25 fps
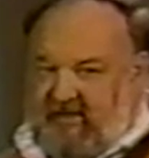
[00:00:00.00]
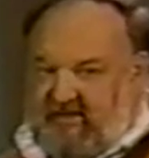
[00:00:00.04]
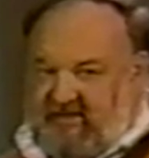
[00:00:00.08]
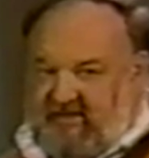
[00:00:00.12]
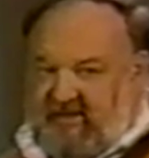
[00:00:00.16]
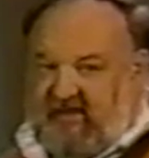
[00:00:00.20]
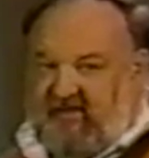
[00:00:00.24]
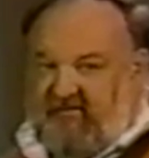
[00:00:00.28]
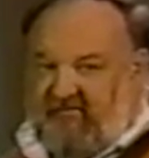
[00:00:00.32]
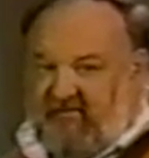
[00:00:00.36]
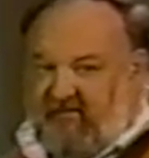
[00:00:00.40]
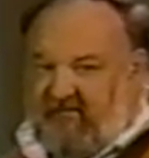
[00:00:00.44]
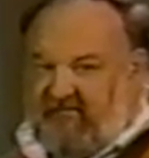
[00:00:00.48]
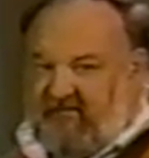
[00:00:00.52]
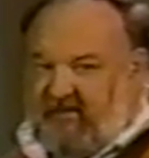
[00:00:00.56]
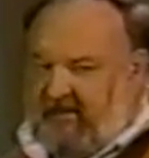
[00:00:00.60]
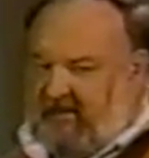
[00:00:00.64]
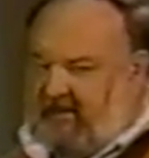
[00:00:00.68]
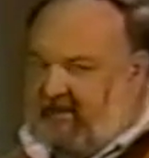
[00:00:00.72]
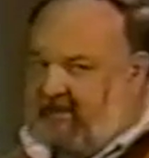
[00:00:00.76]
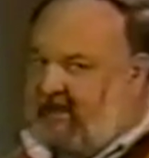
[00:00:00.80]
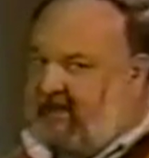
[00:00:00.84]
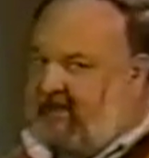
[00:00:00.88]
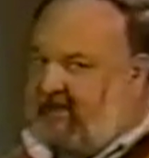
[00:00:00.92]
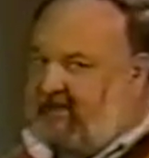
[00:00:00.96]
a
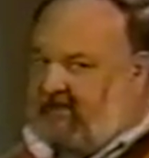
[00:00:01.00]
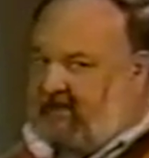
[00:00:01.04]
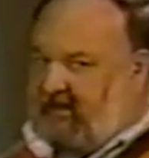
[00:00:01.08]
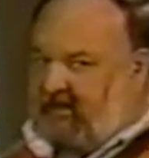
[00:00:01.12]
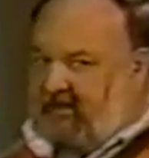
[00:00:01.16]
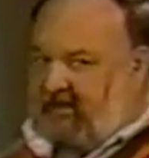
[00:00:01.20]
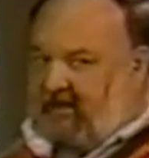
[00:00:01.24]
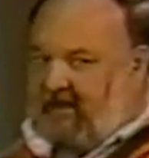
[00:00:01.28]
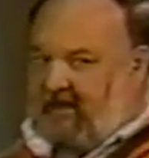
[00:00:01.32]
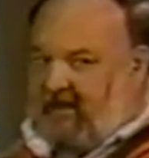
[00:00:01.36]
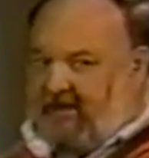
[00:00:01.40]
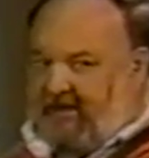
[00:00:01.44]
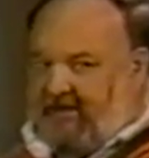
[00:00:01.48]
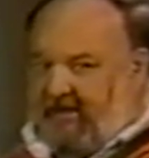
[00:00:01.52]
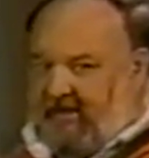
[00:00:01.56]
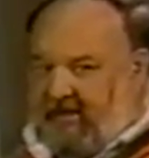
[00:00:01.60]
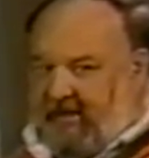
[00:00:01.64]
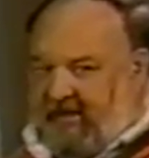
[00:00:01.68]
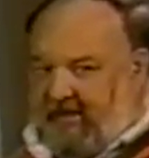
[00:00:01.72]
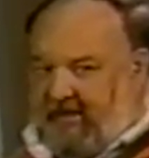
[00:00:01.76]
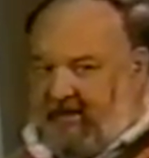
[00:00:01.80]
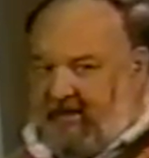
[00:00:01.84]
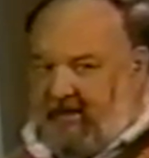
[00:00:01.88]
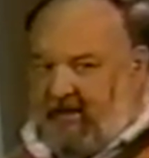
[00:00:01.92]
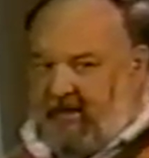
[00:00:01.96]
615. That has a lot
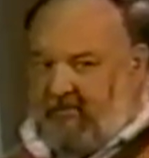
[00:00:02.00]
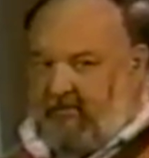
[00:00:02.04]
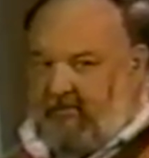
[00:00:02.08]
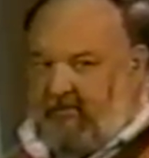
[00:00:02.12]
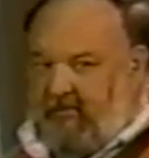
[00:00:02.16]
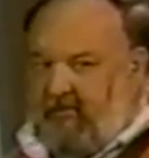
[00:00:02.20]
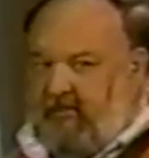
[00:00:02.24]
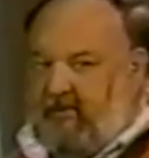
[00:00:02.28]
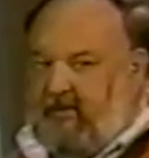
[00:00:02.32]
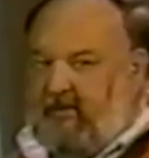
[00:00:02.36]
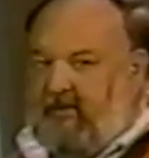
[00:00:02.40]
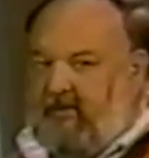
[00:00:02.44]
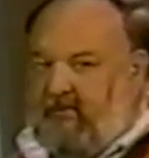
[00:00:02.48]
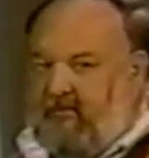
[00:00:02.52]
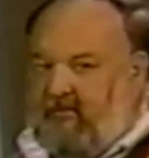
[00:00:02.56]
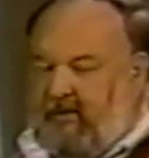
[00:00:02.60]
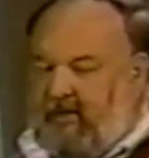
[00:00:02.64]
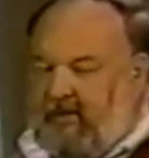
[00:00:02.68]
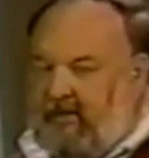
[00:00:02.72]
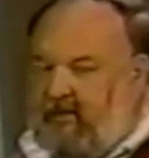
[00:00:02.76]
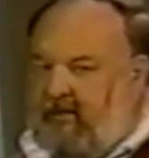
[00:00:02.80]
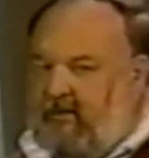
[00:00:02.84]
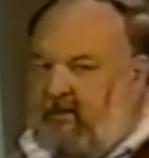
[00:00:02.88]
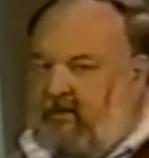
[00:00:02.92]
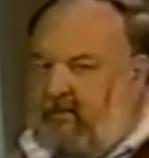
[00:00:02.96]
of camber in the
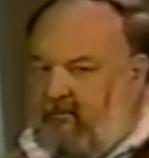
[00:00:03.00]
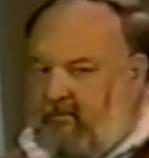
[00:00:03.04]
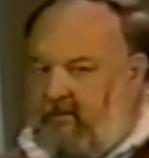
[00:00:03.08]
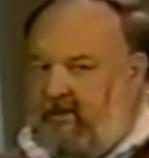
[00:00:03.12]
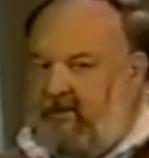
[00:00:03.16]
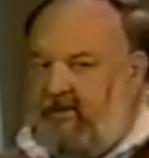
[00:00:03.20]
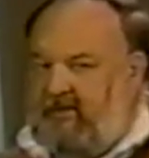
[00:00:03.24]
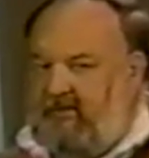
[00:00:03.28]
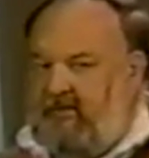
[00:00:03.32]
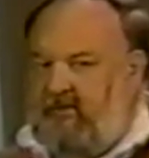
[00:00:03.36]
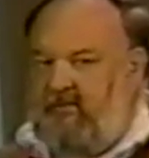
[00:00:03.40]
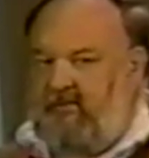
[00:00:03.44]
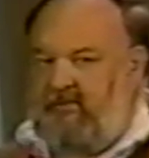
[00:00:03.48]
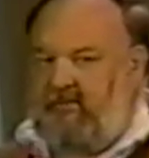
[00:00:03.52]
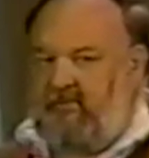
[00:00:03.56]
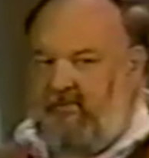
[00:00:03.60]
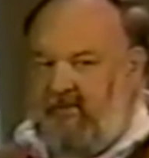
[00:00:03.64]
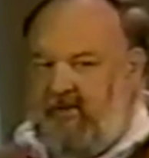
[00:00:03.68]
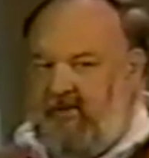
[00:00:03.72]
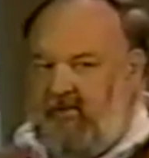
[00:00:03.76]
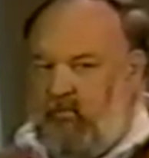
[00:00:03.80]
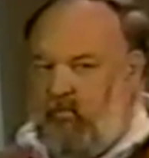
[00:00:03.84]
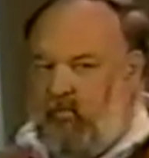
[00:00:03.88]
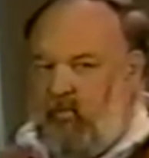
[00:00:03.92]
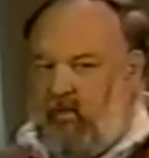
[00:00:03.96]
wing. We'll get to the
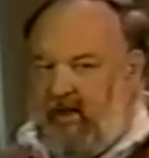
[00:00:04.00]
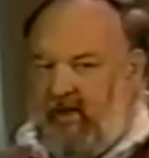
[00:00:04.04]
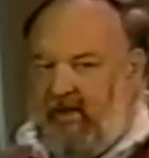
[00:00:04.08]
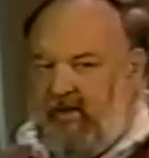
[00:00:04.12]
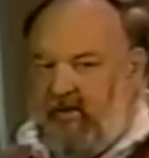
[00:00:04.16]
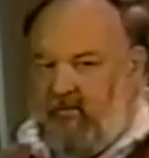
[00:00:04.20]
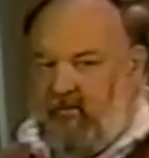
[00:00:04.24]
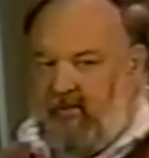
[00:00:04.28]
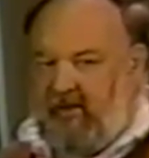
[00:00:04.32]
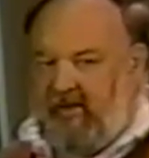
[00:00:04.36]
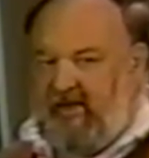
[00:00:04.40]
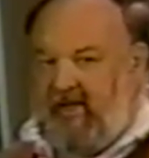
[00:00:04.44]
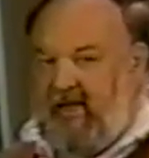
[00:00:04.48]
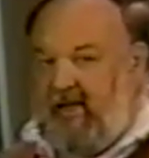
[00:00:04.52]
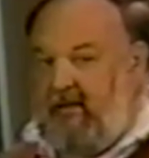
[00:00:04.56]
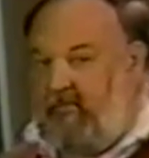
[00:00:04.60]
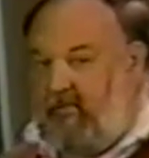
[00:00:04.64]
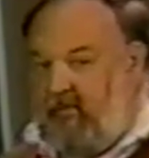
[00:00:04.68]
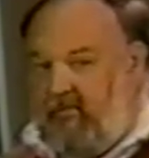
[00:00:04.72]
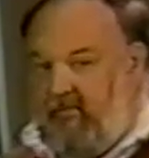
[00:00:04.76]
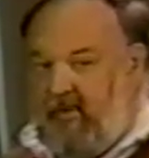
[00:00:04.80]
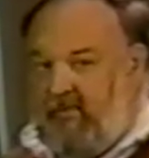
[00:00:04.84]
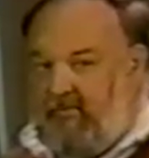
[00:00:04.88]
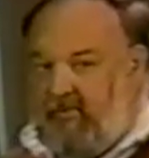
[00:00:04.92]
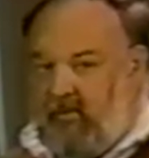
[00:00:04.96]
reason why you want
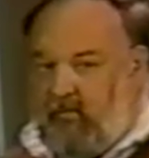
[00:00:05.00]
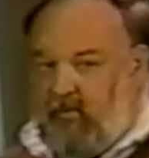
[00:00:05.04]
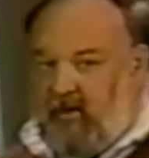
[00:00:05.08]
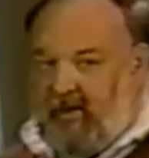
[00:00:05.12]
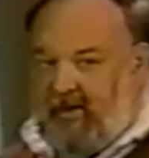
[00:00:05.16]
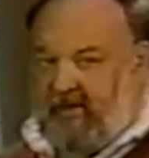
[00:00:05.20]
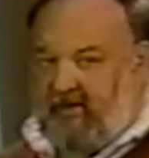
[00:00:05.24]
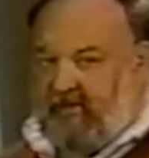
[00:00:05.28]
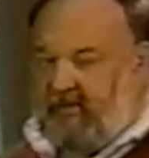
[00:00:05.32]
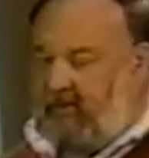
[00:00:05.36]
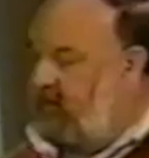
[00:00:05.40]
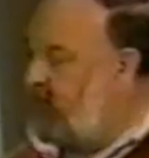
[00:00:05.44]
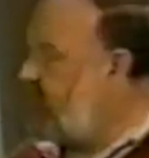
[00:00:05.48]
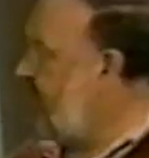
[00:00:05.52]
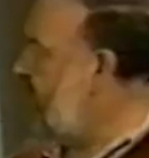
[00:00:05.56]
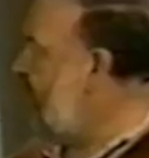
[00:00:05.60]
camber, or maybe why you don't